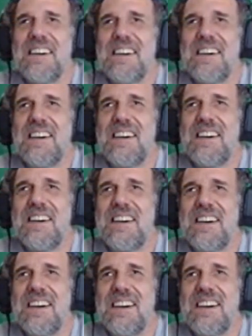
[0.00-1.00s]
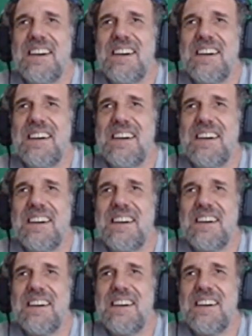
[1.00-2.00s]

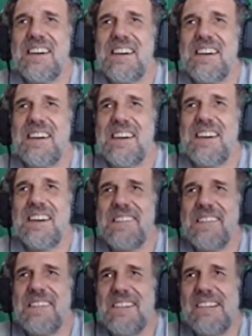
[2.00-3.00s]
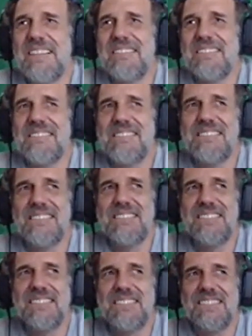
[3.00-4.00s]

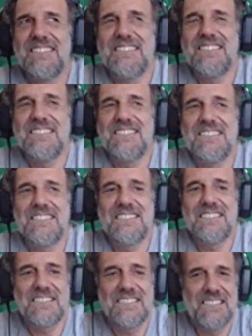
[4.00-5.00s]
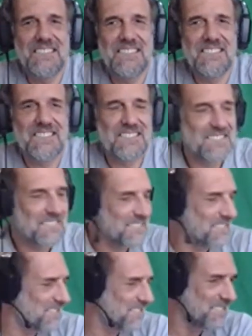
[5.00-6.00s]

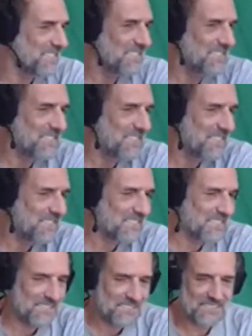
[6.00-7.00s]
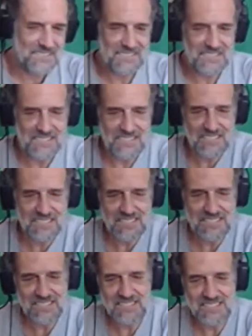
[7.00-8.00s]
[no speech]